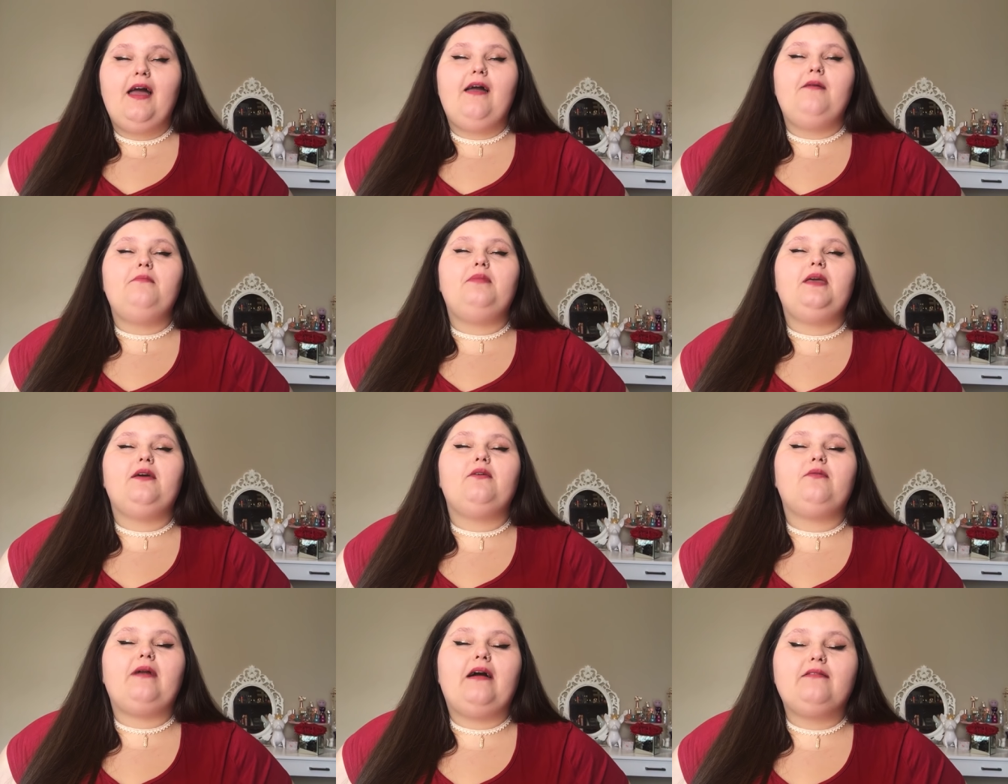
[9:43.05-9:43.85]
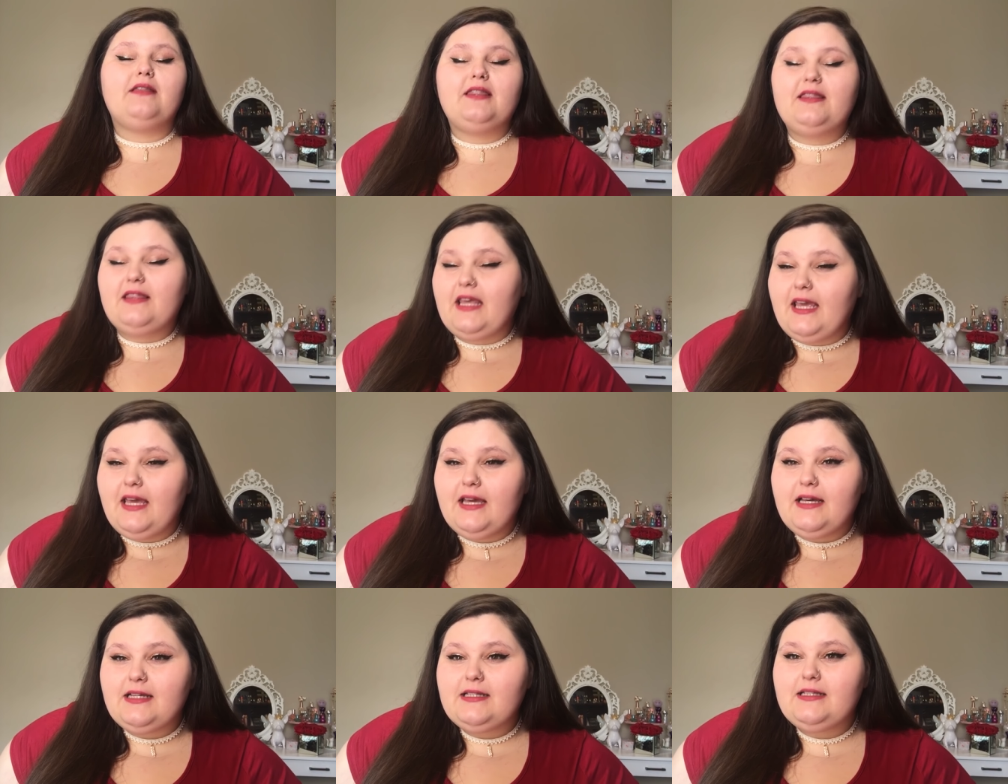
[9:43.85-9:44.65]
and be around
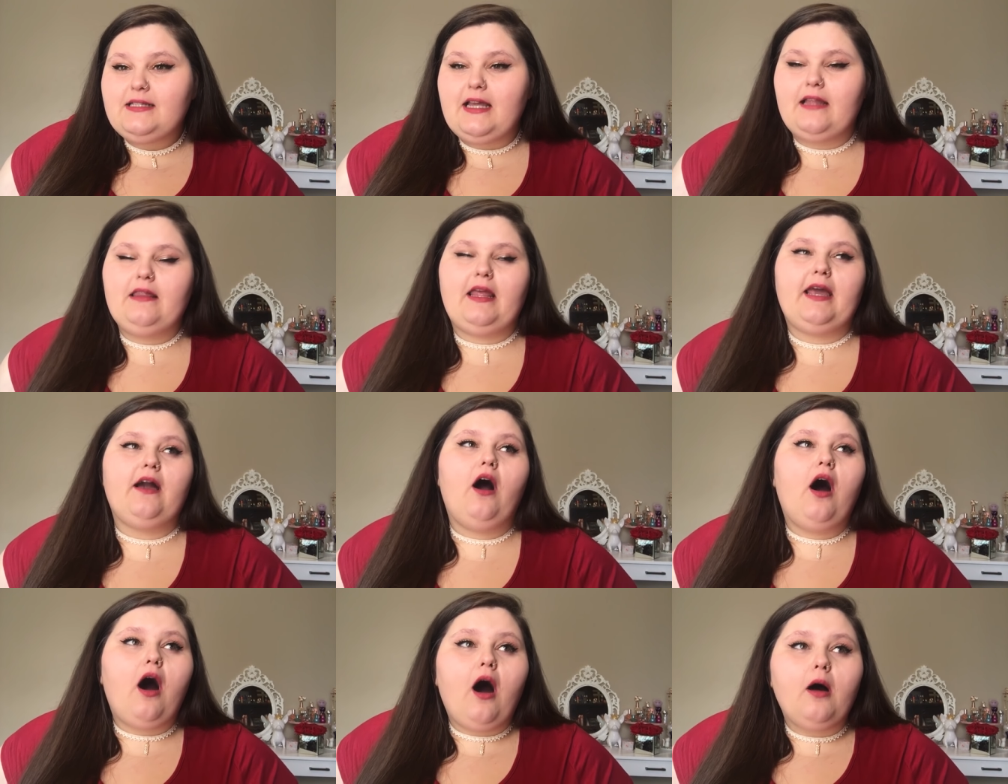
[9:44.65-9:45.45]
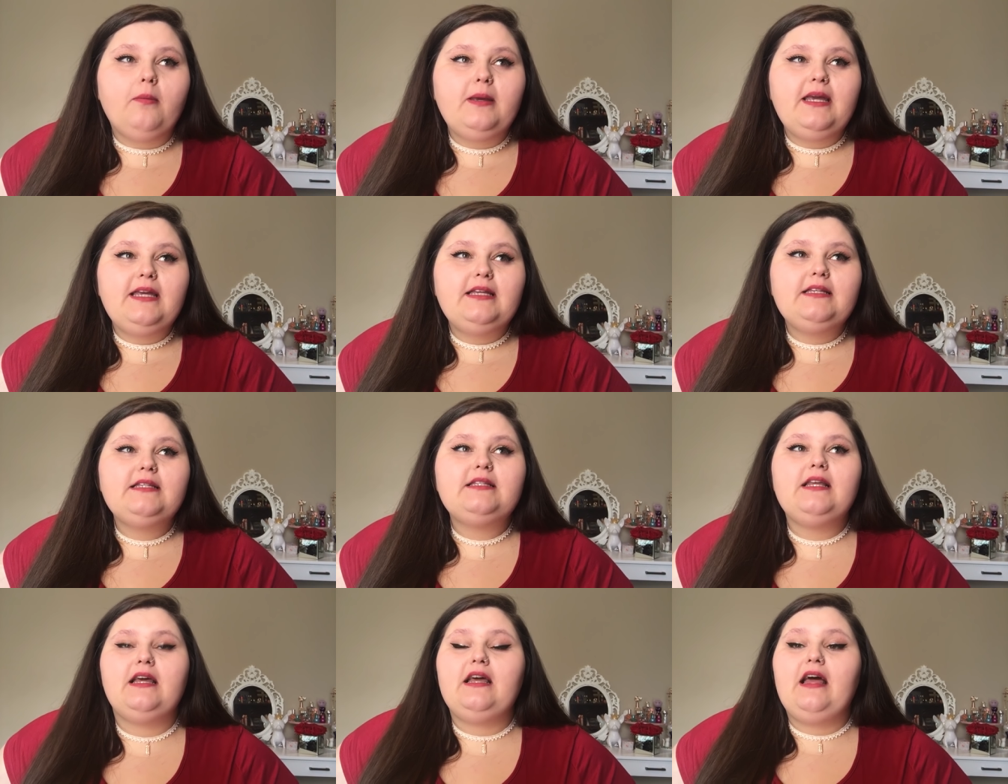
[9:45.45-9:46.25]
things and like hobbies